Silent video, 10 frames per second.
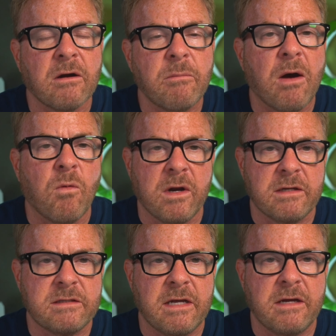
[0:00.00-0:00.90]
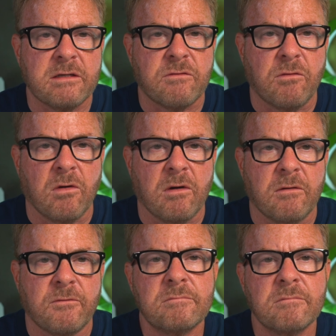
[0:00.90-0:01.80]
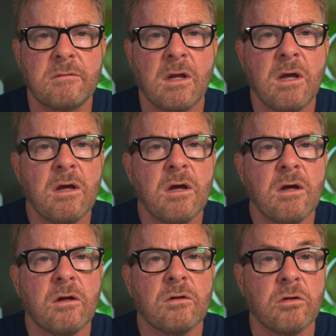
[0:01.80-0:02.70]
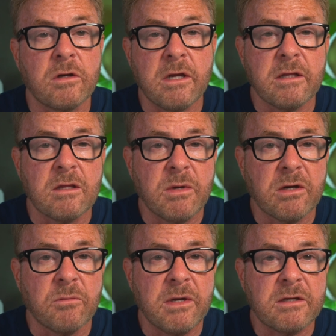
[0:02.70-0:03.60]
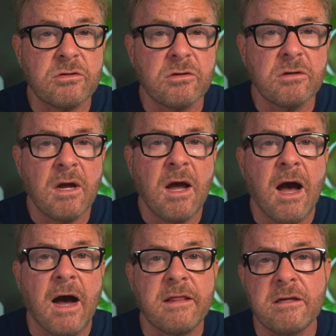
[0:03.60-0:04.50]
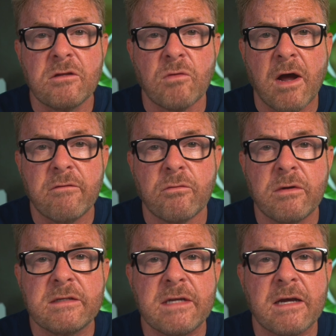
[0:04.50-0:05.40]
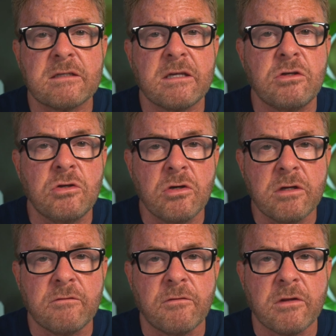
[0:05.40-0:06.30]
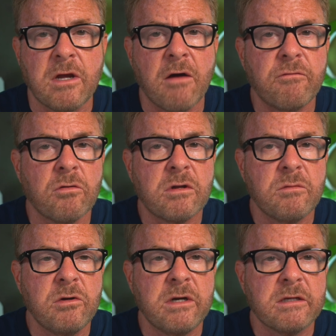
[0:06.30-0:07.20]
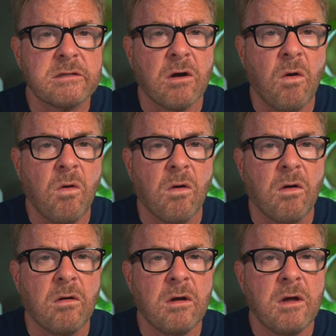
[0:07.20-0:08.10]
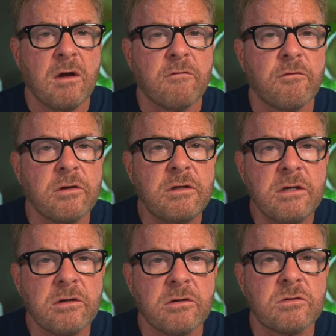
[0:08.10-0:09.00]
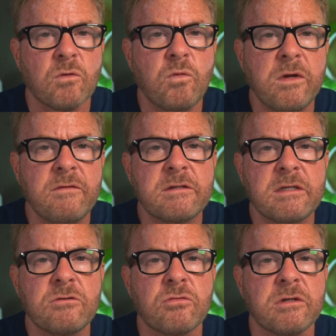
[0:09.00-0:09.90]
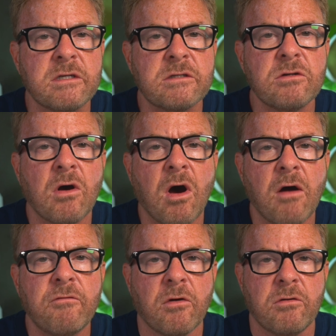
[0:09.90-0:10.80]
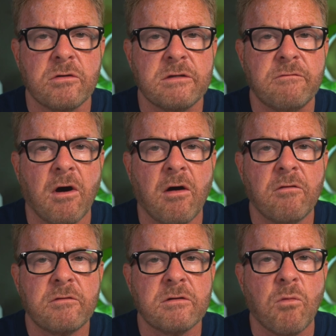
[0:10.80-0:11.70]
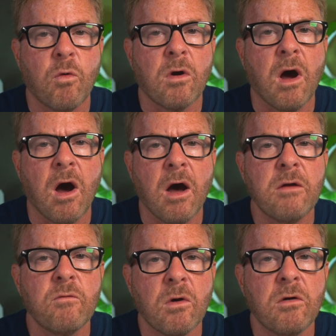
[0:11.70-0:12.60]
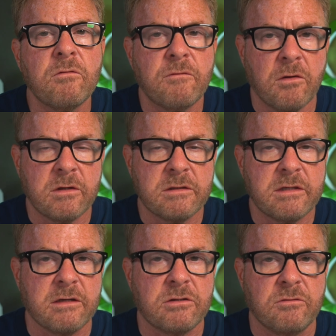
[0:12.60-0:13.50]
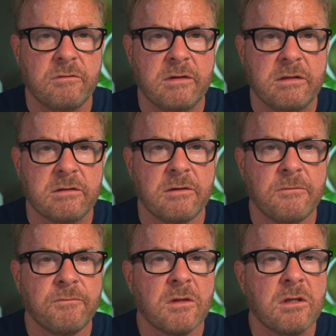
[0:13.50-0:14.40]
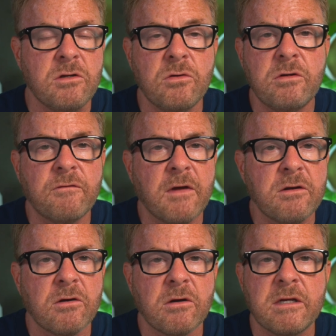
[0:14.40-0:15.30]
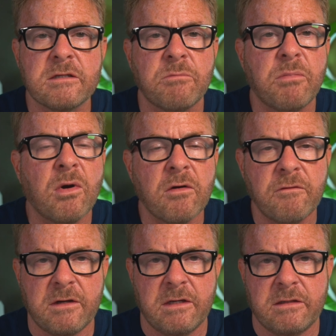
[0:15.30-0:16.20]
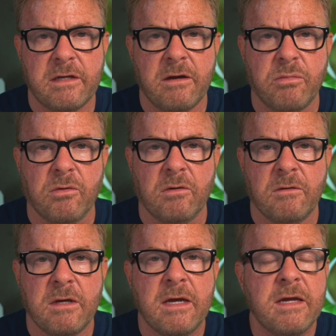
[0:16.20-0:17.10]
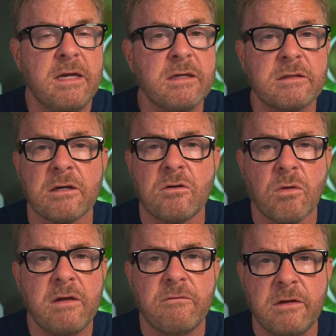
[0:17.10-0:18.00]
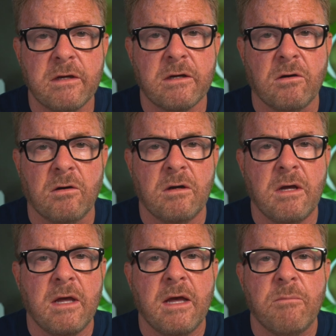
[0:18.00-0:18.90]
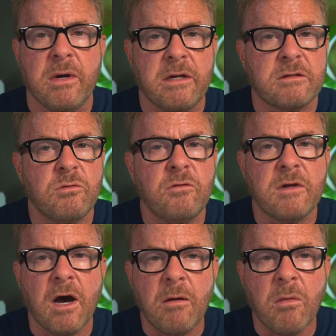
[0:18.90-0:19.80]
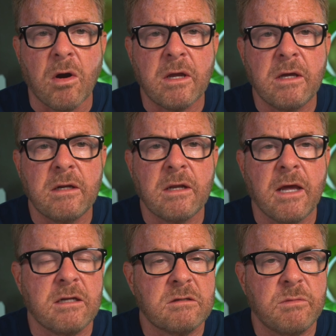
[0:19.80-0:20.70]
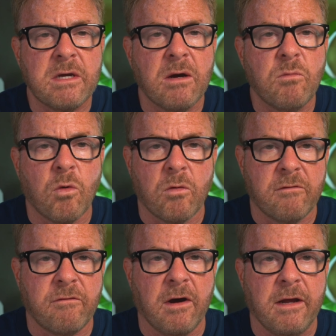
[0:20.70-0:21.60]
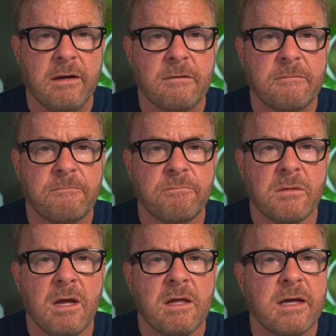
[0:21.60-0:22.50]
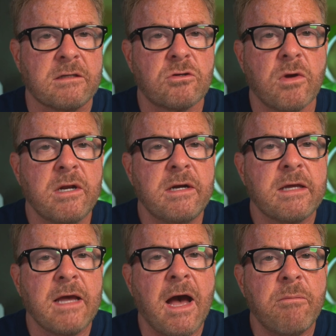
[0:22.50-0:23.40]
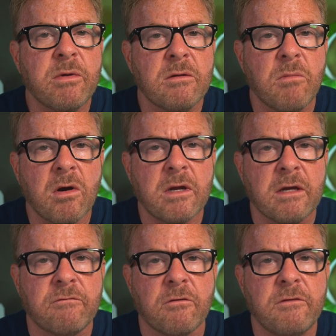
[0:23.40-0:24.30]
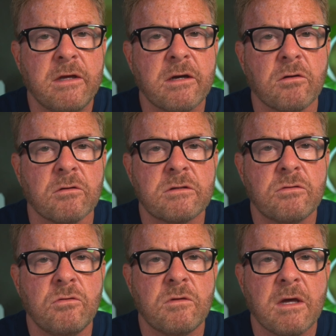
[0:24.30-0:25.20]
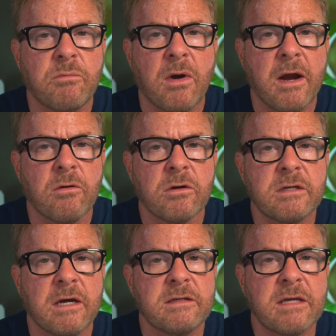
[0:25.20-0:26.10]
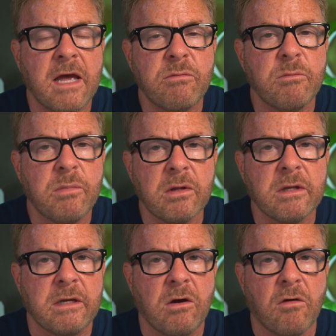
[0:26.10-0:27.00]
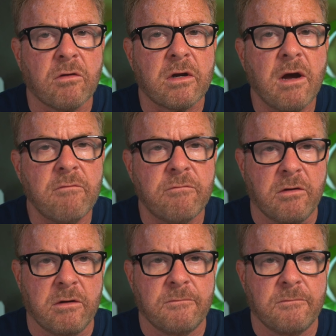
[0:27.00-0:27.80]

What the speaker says: about what it stands for. Looking at the bigger picture, I think the rivalry is actually good for the off-road community as a whole. For years, we've seen traditional off-roaders evolve to more on-road focused SUVs. The new Defender is a perfect example. It's a great vehicle, but it's moved upmarket and has become more refined. That's created a gap in the market for vehicles that prioritize capability over comfort,